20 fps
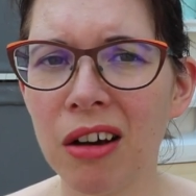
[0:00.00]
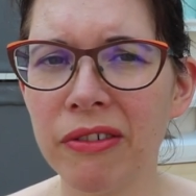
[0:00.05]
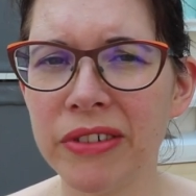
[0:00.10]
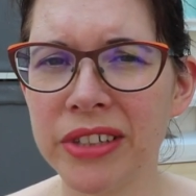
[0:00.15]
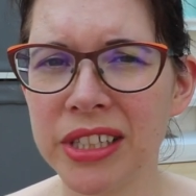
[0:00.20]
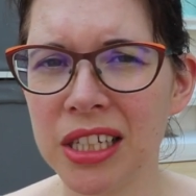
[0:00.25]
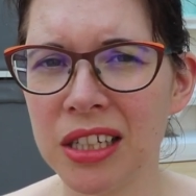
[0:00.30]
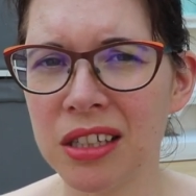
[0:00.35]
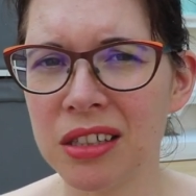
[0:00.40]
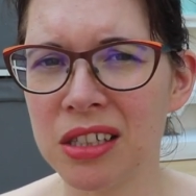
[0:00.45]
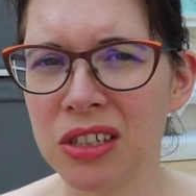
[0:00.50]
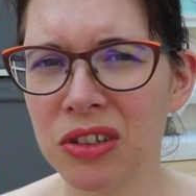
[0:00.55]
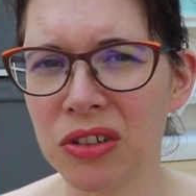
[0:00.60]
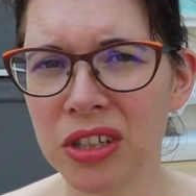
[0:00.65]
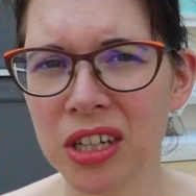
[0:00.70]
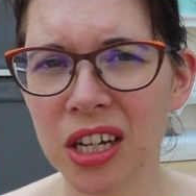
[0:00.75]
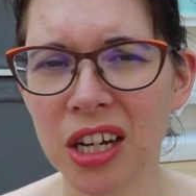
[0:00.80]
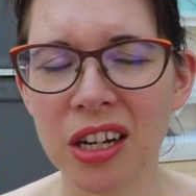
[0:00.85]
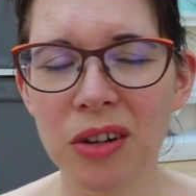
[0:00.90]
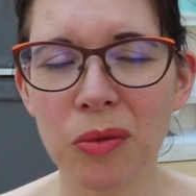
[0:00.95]
Obviously it's not
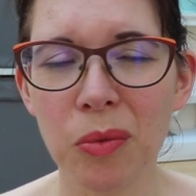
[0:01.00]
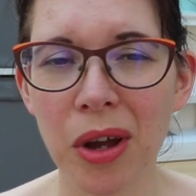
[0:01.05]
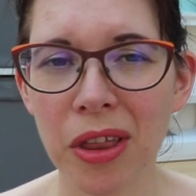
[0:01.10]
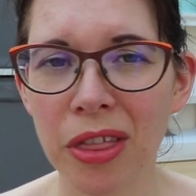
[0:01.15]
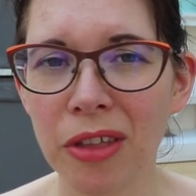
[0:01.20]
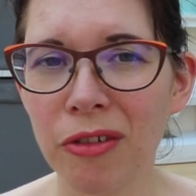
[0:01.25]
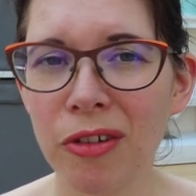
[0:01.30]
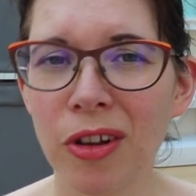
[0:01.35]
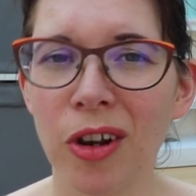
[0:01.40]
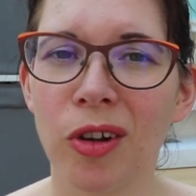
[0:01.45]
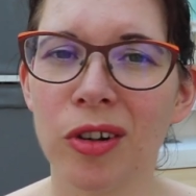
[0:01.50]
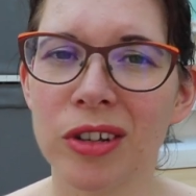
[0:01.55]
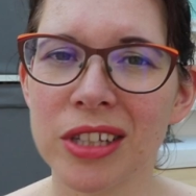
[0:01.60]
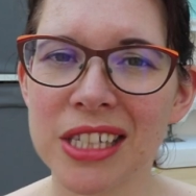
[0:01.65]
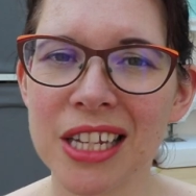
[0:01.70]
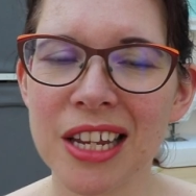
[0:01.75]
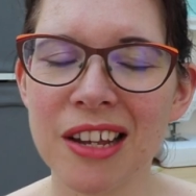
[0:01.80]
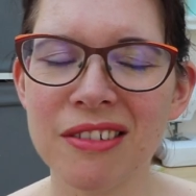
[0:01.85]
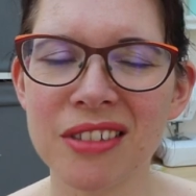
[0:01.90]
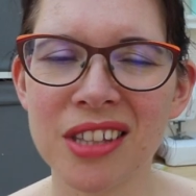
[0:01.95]
the kind of weather for long
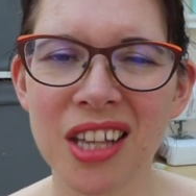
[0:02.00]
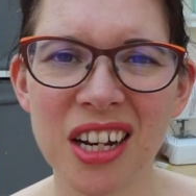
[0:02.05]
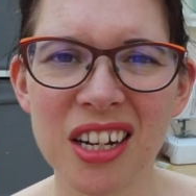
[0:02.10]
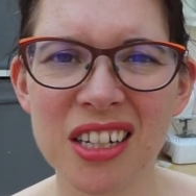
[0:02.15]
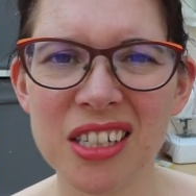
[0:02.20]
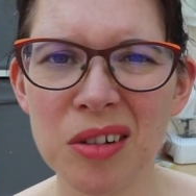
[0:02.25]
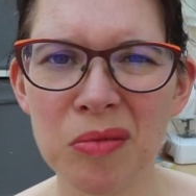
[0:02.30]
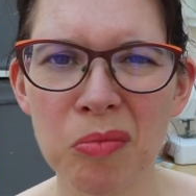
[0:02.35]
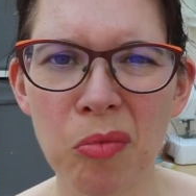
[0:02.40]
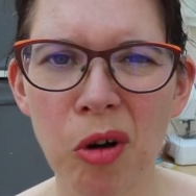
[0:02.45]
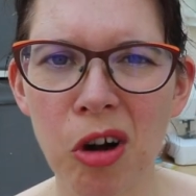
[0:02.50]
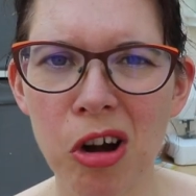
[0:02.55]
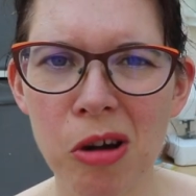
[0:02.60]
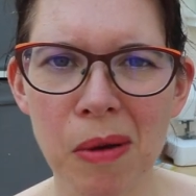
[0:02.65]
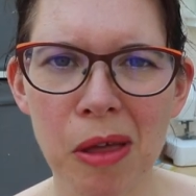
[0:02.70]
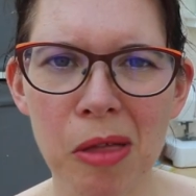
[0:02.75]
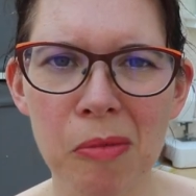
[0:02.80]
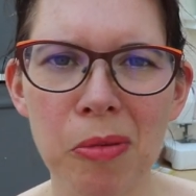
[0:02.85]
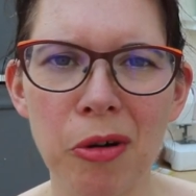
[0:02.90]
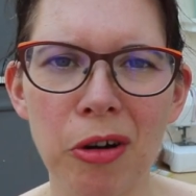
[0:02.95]
sleeves and I didn't worry
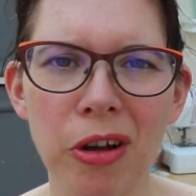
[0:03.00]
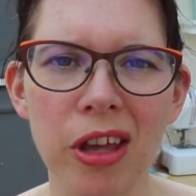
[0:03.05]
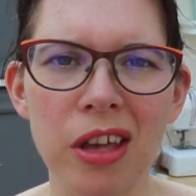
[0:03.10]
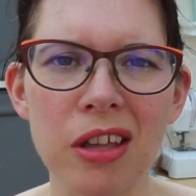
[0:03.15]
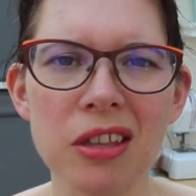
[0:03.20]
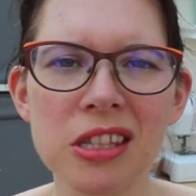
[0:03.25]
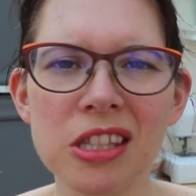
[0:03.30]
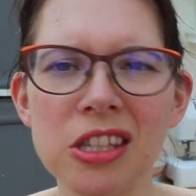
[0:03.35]
about the pocket.